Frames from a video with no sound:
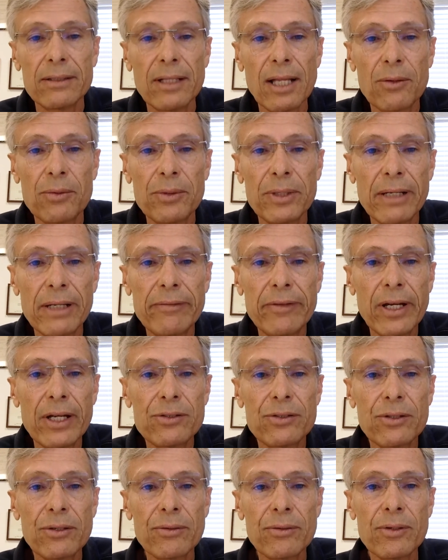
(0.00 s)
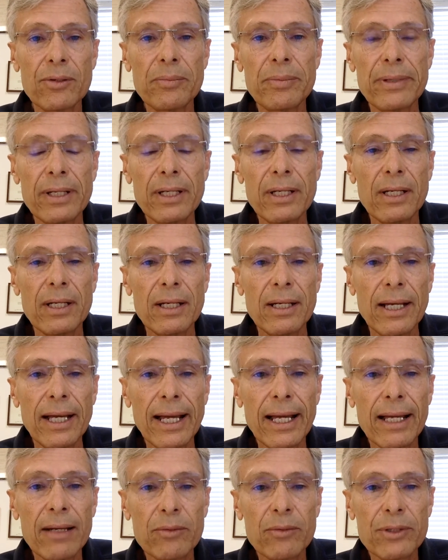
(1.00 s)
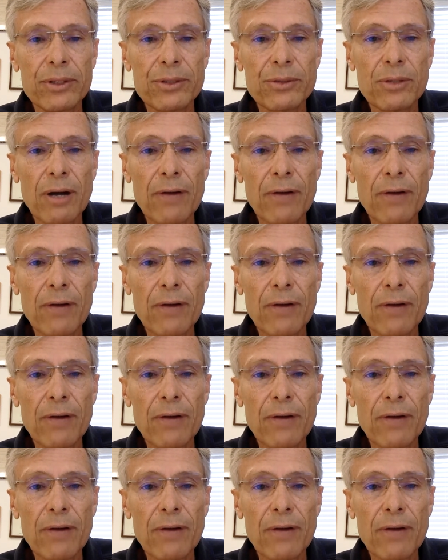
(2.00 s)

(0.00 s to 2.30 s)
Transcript: Lockwood Aviation Group, and we